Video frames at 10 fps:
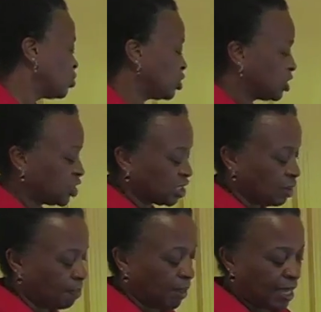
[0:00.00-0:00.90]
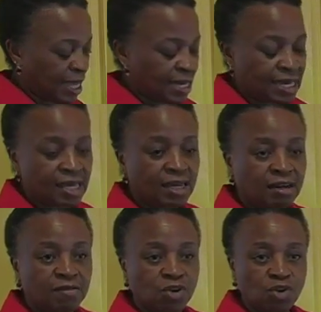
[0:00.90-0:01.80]
which is just a blend
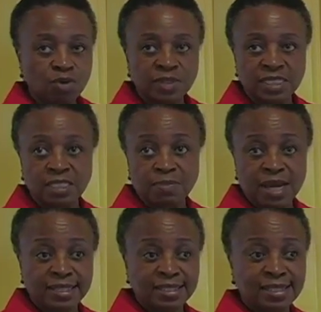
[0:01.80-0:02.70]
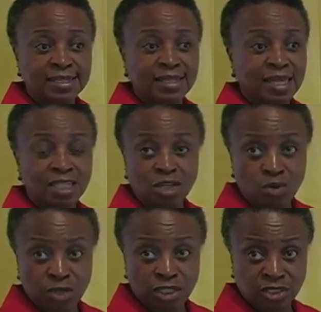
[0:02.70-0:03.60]
of herbs and spices that is
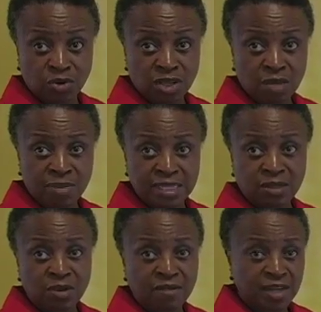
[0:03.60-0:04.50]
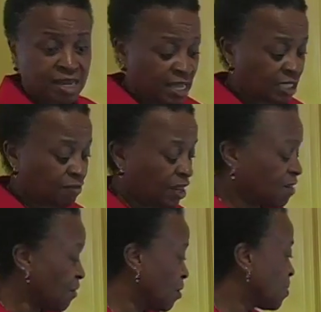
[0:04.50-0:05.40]
low in sodium, but it's going to give it a nice
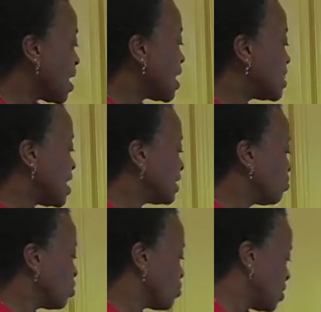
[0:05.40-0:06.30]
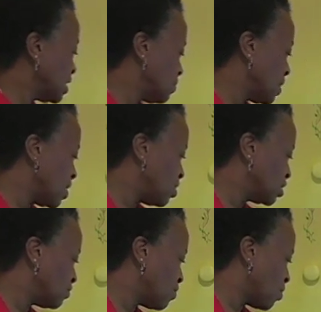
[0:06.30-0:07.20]
flavor. That's what the recipe
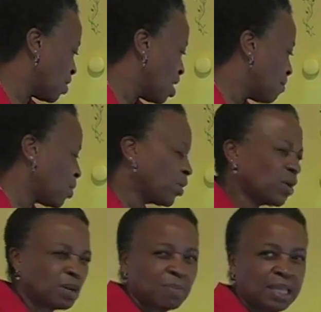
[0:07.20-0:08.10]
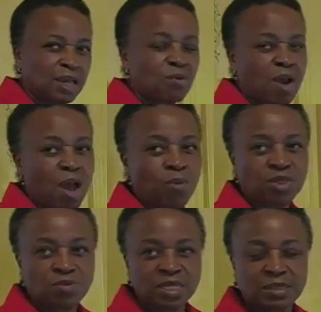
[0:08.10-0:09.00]
calls for. But we're going to play around
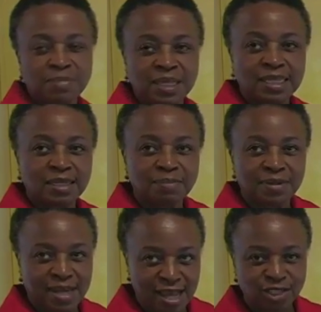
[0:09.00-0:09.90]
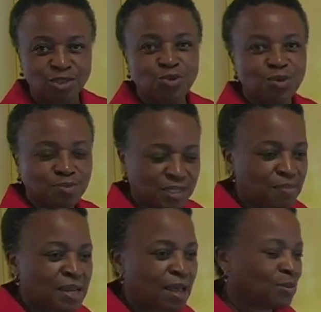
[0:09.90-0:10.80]
with the recipe a little bit, as you
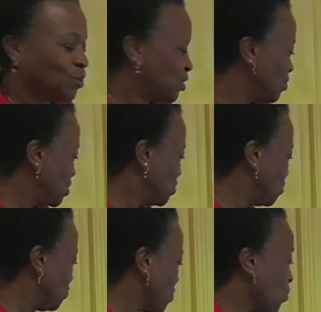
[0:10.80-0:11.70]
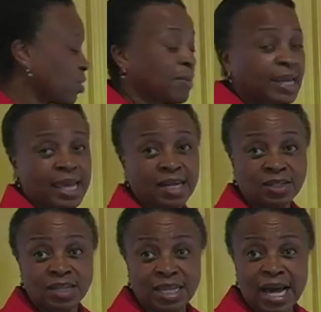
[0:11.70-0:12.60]
sometimes will do too. We might add a
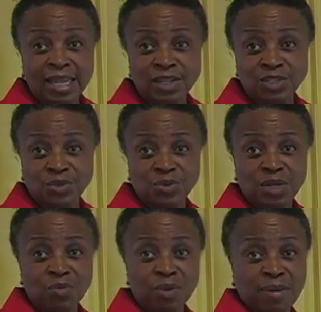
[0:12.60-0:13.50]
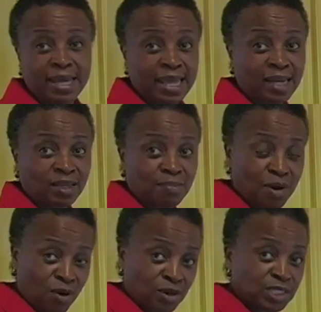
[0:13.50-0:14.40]
little garlic to it, and we add a little
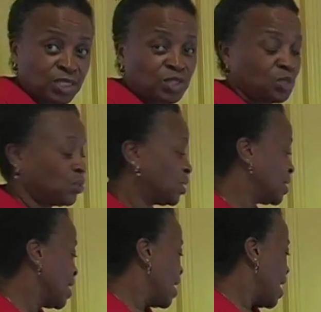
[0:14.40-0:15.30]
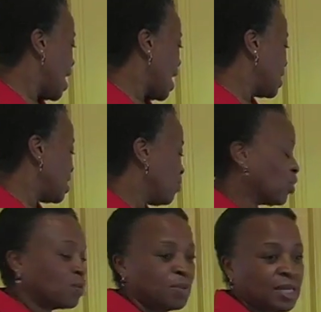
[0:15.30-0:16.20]
parsley to it, and then we're
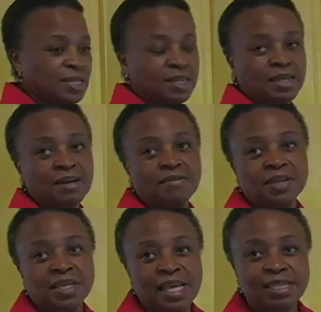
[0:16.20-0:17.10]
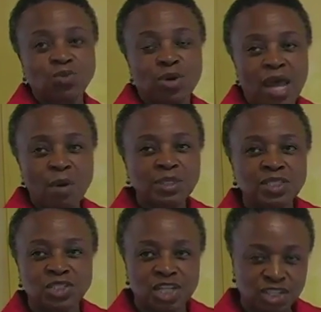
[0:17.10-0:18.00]
going to put it in the oven. And guess what? I would
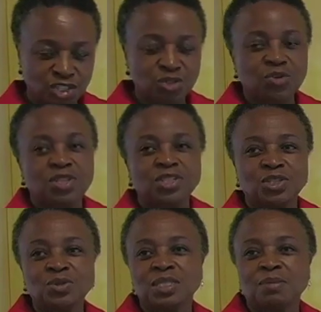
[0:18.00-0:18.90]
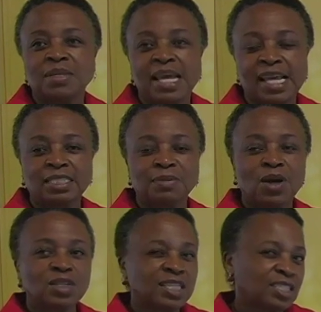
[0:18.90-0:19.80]
suggest you do this too sometimes,
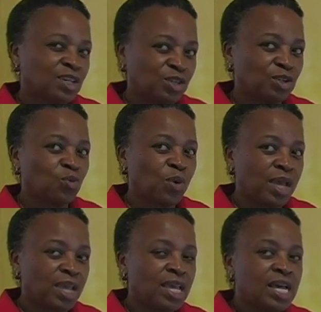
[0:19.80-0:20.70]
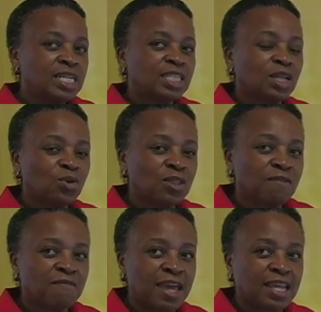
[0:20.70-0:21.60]
because that's a good way to lower the
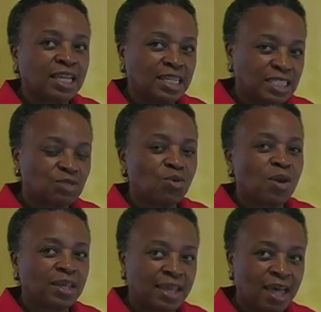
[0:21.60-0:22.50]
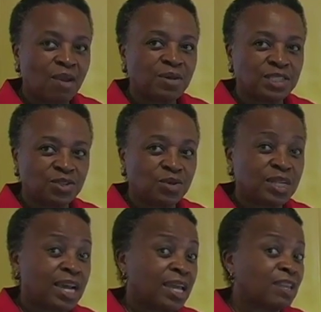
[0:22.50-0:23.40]
fat and cholesterol and calories in your
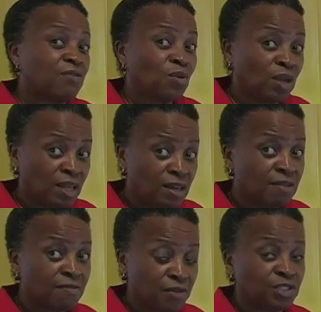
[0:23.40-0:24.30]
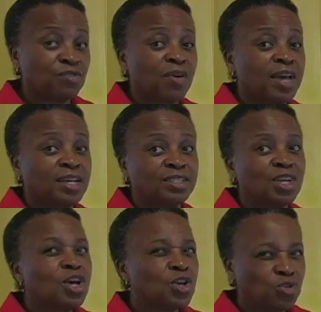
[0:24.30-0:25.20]
diet. If you love French fries,
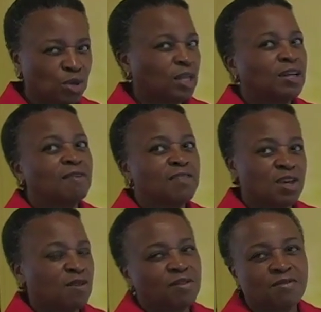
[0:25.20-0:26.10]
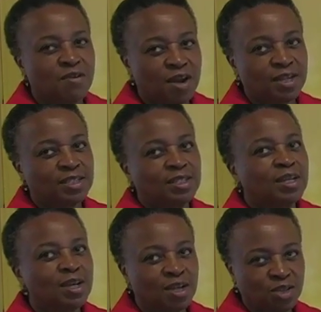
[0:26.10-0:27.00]
you'll love the oven fries.
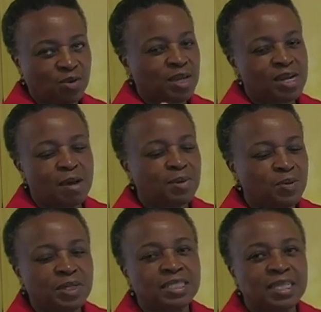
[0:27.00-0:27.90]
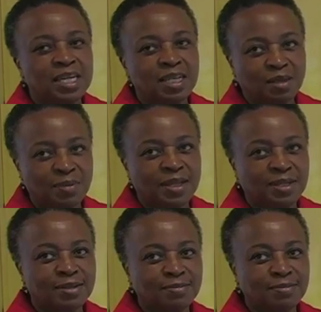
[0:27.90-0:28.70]
You'll get an opportunity to see it in a little bit.